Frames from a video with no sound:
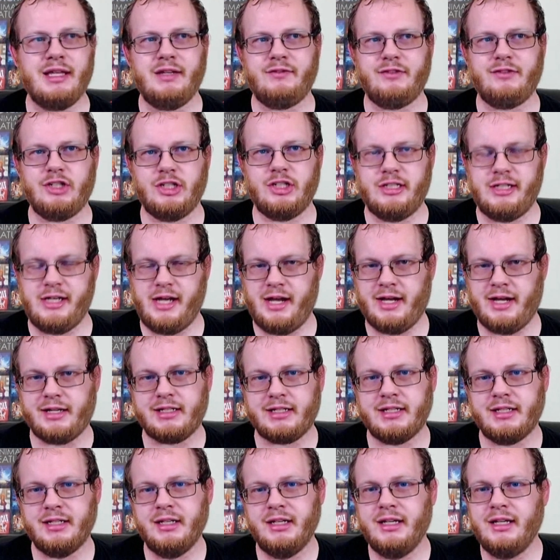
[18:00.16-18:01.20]
of
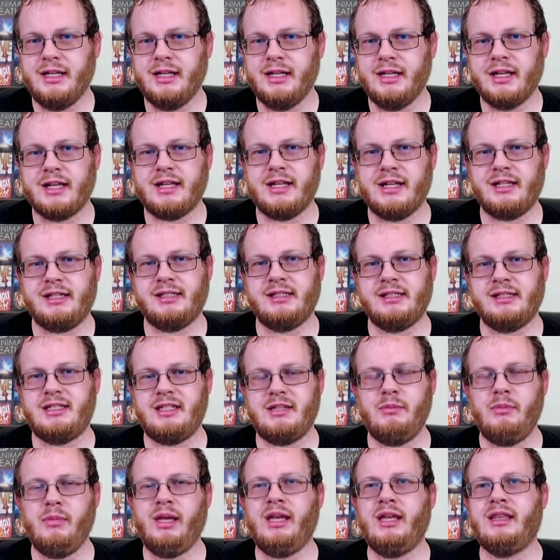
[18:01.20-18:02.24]
shocked because to
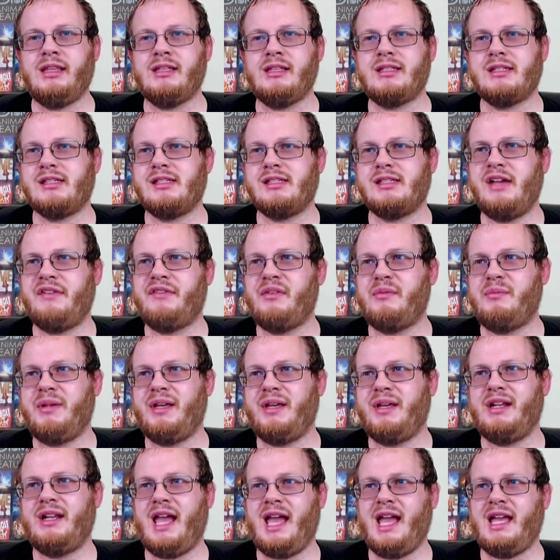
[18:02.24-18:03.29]
me, this has never
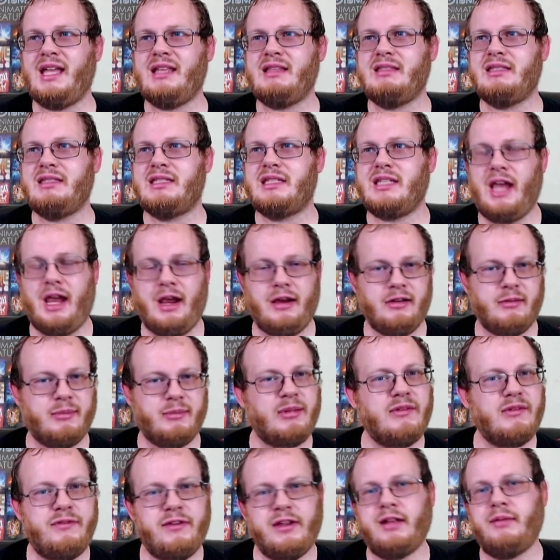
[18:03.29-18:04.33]
been a
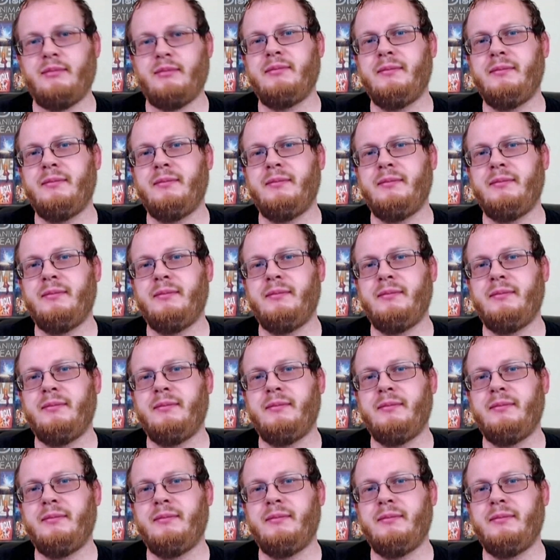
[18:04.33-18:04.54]
terrible film.